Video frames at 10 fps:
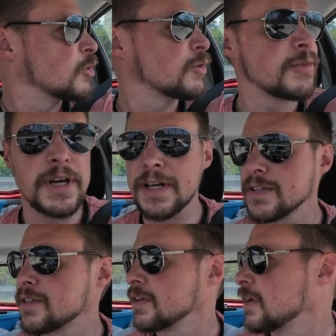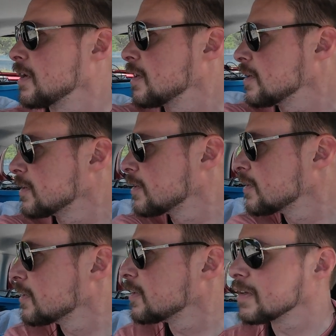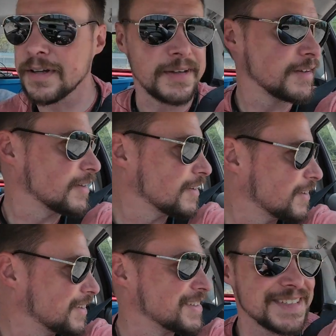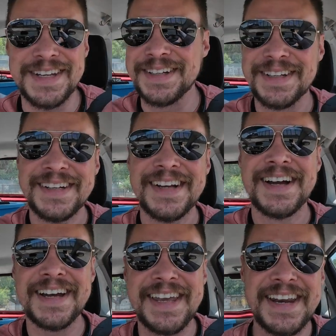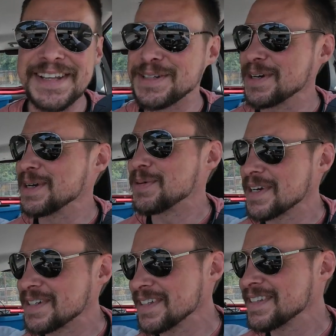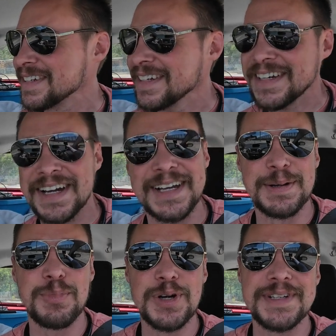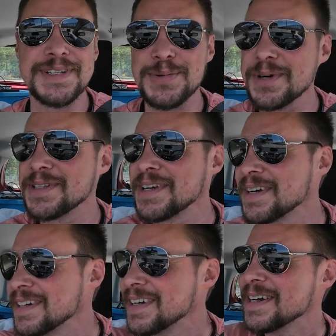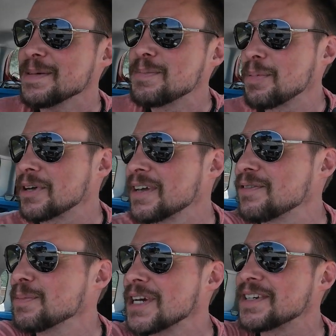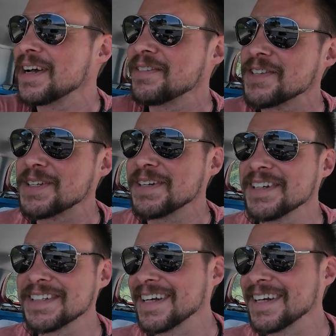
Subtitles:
real fast, and he said, I can't answer any questions. I can point you towards our public information officer. And I was